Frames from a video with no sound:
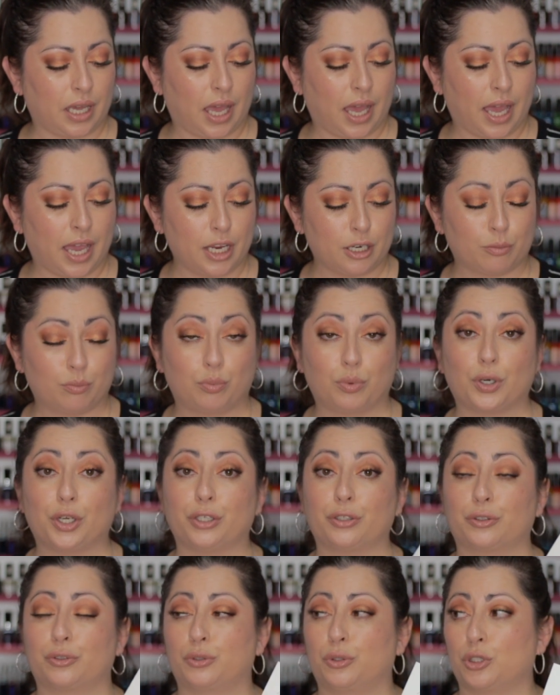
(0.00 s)

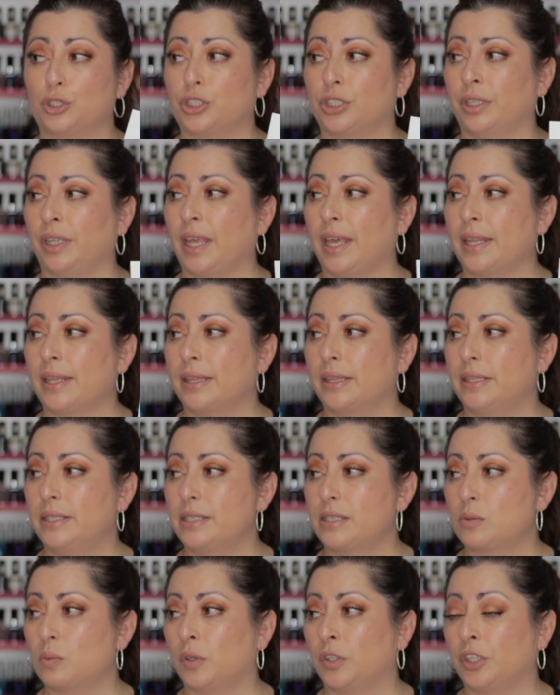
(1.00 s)
eyebrow cushion, and
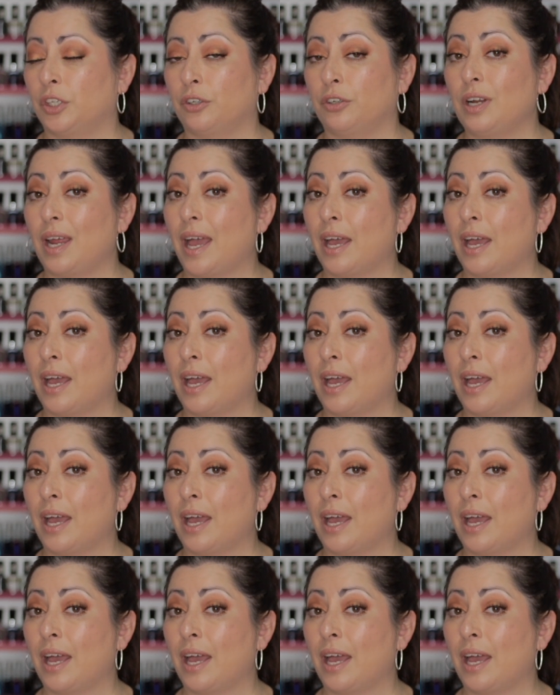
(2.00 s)
this one here,